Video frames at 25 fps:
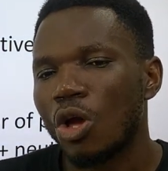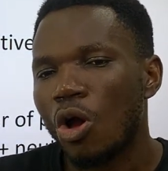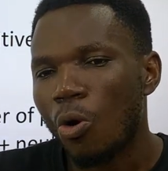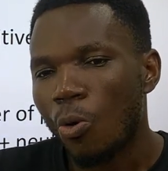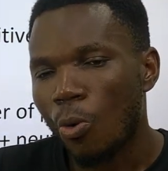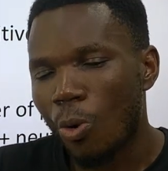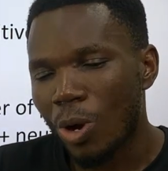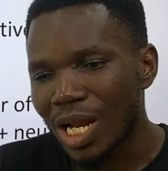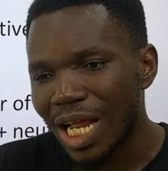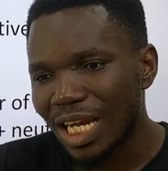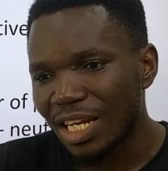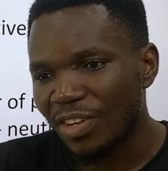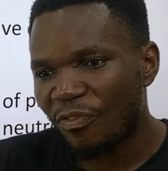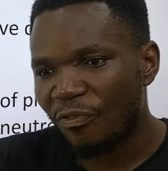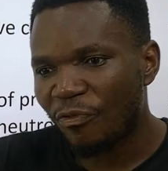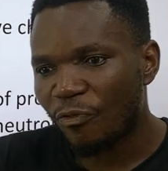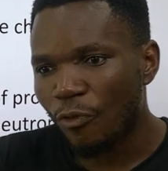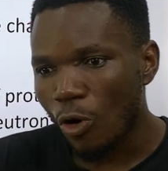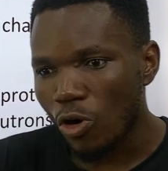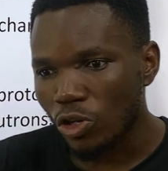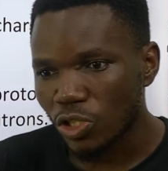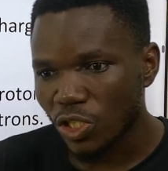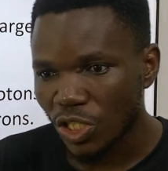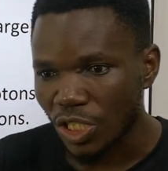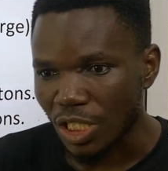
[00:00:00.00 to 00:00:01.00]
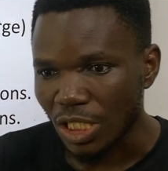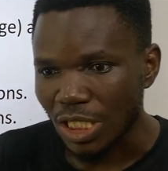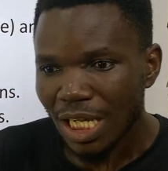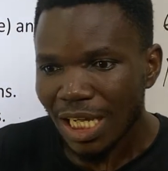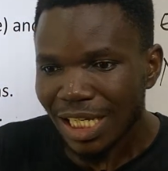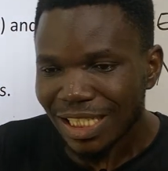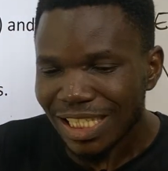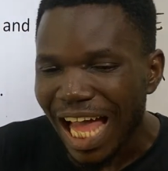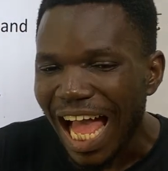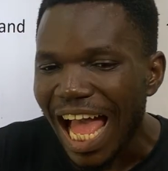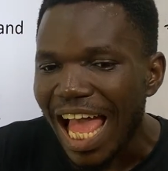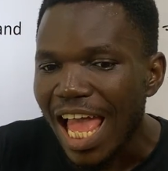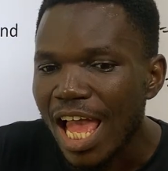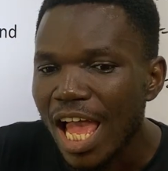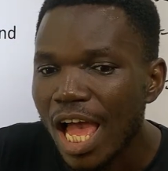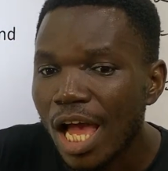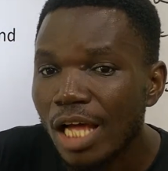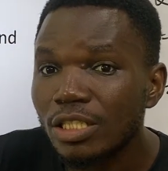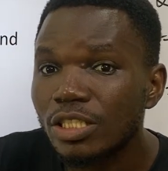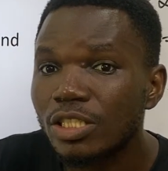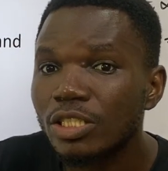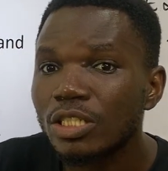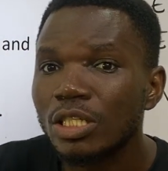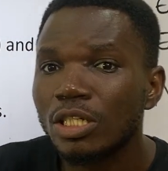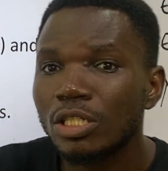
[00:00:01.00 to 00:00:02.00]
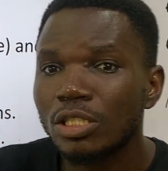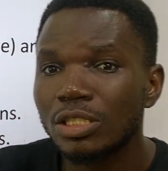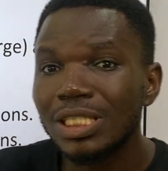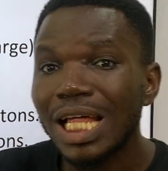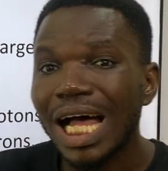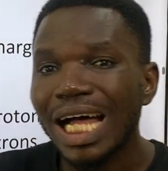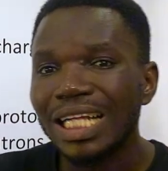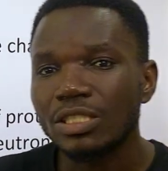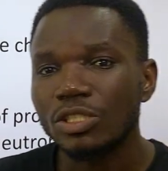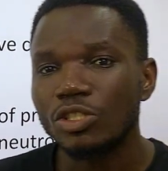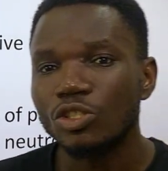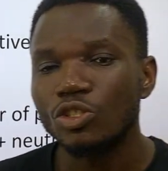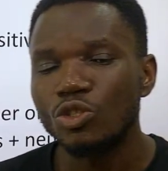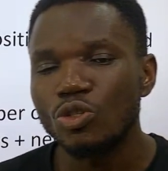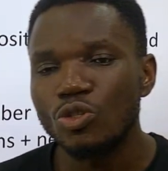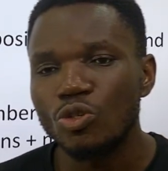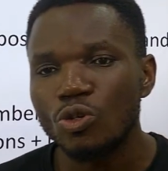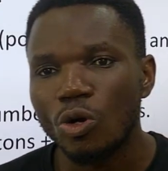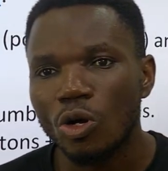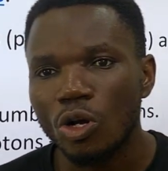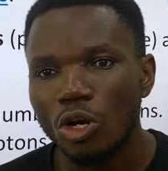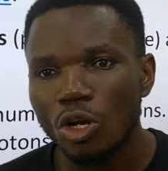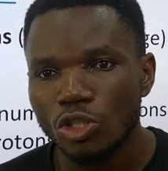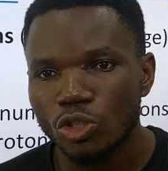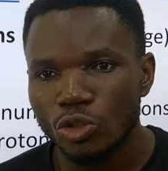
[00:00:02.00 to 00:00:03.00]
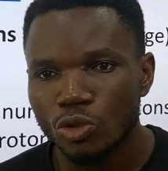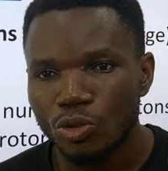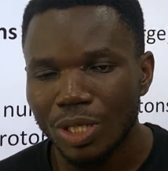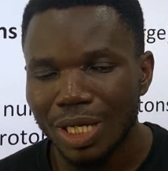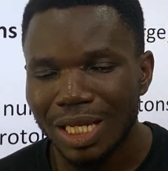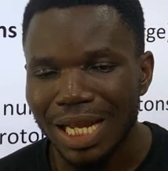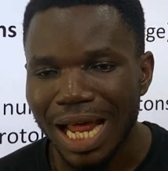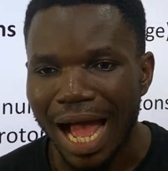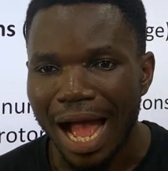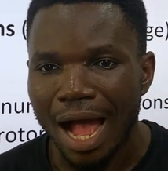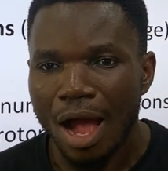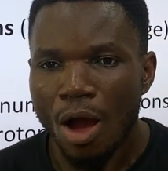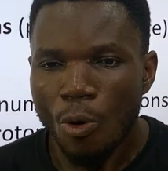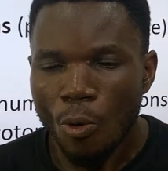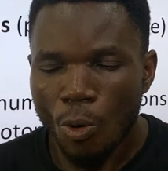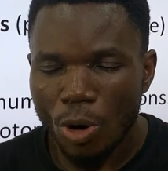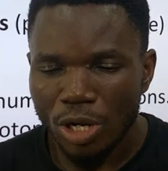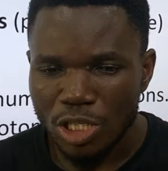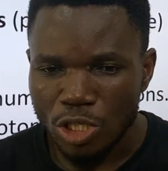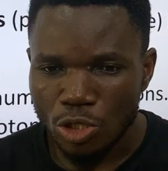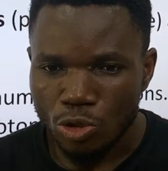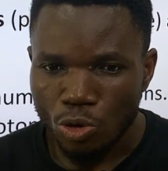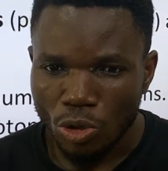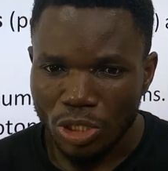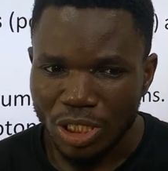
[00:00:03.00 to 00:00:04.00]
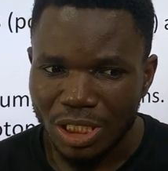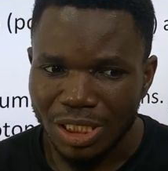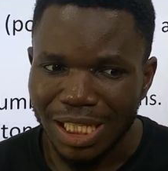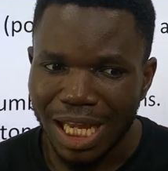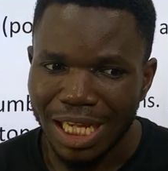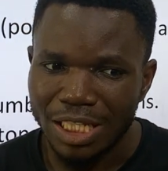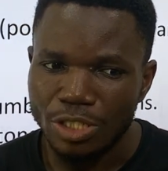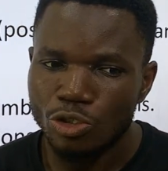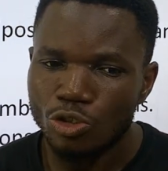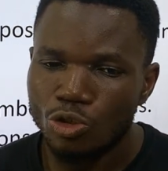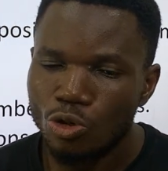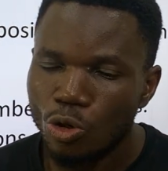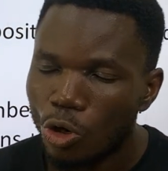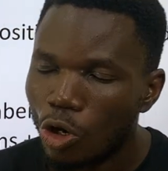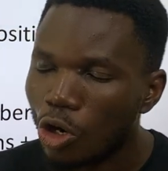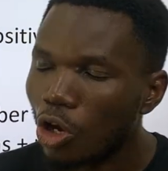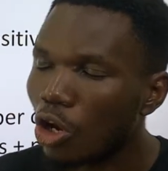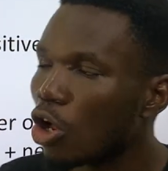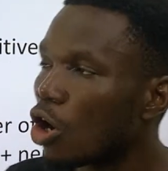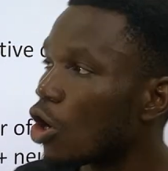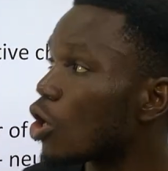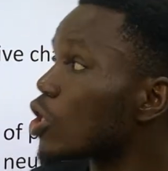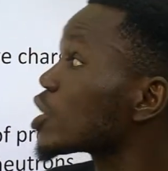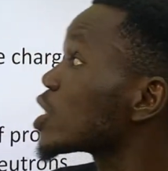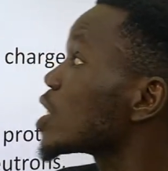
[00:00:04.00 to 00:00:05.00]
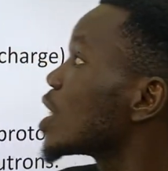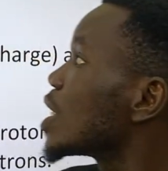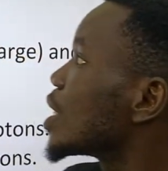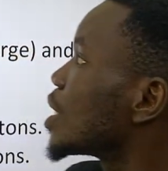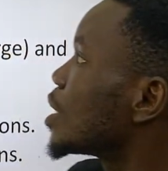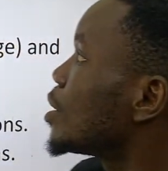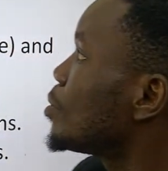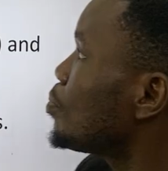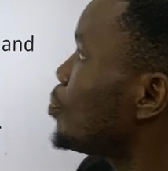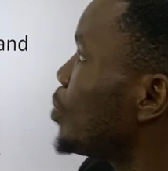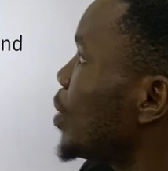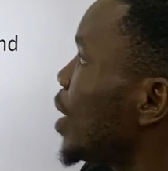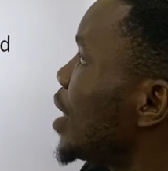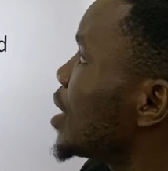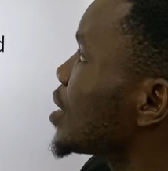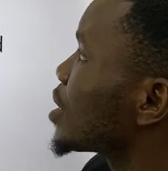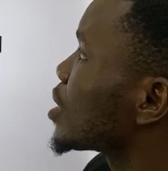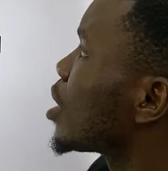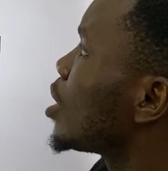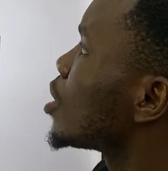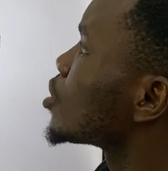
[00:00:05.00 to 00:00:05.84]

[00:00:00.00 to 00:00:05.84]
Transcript: What are the forces that held that nucleus together? What is holding that nucleus in place?